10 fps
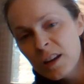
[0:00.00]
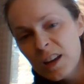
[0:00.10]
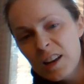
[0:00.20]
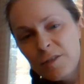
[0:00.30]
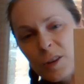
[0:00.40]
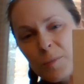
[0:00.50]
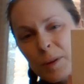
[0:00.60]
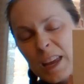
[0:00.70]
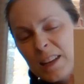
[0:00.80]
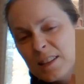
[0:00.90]
And if you get
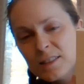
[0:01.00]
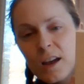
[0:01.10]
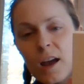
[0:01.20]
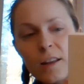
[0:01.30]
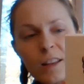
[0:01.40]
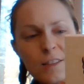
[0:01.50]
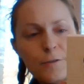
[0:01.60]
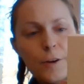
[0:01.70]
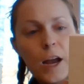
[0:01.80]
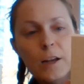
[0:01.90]
paint inside, that's
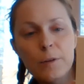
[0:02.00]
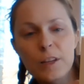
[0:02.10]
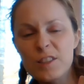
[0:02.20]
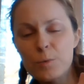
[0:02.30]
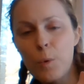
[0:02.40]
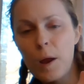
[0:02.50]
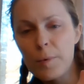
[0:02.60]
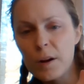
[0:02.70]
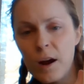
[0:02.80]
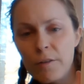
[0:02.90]
fine. We can just wipe
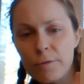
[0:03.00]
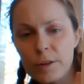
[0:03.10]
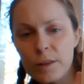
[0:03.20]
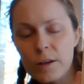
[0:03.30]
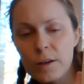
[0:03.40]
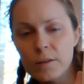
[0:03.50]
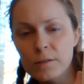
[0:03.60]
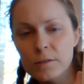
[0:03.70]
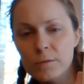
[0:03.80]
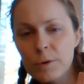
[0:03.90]
it off with
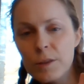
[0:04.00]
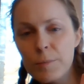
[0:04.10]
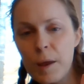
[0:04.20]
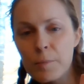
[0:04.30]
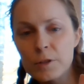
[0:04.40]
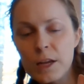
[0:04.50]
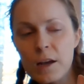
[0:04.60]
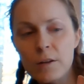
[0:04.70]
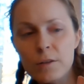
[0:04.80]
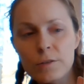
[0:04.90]
a paper
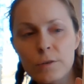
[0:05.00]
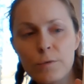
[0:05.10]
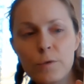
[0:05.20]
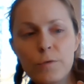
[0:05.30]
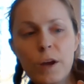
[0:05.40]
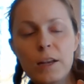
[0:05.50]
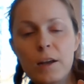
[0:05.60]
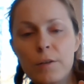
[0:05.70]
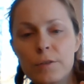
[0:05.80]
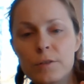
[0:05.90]
towel. So if you find
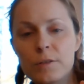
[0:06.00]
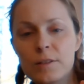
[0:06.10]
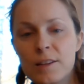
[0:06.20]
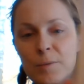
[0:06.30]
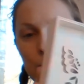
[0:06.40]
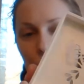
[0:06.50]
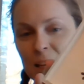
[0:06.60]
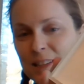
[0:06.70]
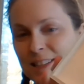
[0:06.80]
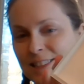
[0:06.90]
out there's
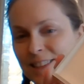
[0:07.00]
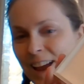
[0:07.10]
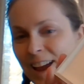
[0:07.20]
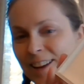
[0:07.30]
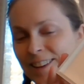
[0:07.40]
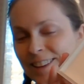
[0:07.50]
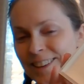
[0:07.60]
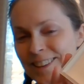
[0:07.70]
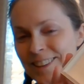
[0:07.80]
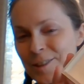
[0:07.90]
paint inside
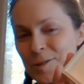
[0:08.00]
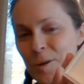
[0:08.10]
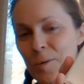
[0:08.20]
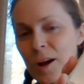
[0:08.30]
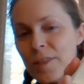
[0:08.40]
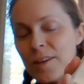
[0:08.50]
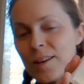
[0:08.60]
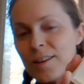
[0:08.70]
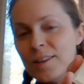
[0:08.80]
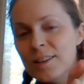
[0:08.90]
that you don't want
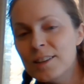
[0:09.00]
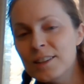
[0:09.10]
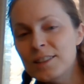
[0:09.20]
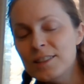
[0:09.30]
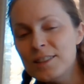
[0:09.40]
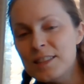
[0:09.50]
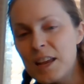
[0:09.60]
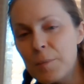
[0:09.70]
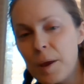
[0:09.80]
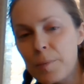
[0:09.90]
there, just take
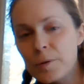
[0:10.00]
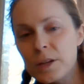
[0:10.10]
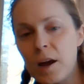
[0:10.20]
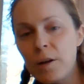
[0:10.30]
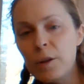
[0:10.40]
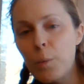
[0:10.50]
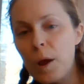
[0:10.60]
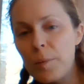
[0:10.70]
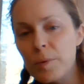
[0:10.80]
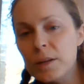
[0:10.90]
a paper towel and
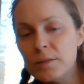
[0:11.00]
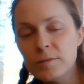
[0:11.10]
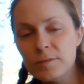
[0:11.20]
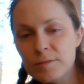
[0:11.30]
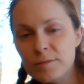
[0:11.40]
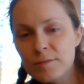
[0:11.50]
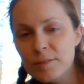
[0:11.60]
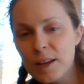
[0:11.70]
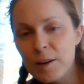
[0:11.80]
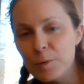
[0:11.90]
wipe it,
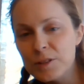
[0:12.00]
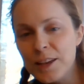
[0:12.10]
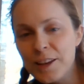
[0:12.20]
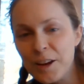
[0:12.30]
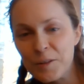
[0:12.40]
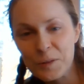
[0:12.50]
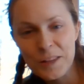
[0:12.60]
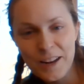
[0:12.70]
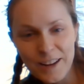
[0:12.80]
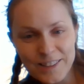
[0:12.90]
and we'll take care of it in
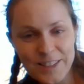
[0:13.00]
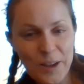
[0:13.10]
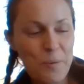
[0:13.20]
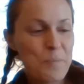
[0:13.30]
the next step.